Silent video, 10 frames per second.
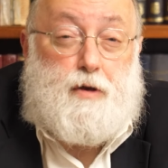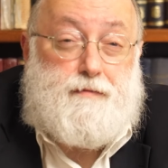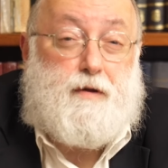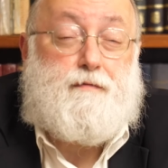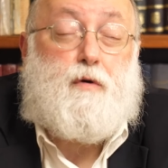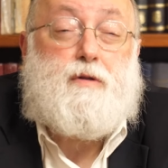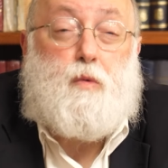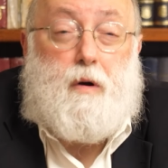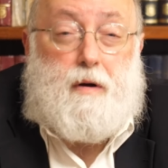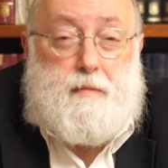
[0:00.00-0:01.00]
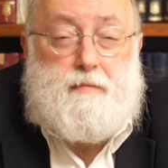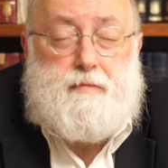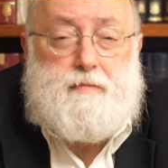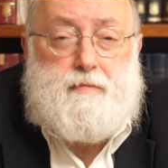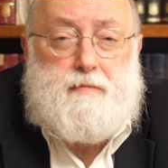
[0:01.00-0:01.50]
you have to avoid war.
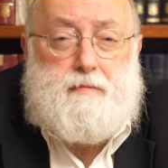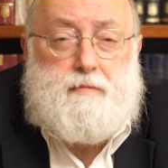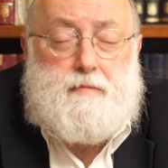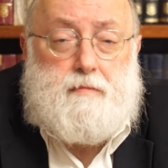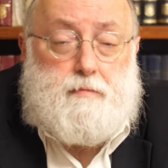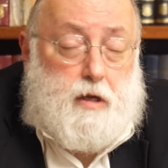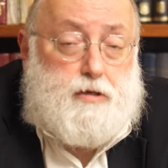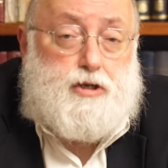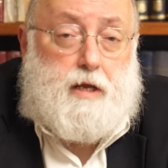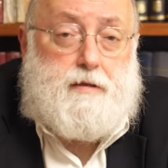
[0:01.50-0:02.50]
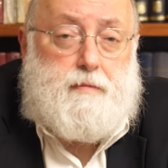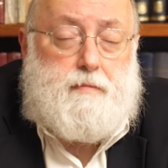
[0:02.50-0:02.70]
Bloodshed.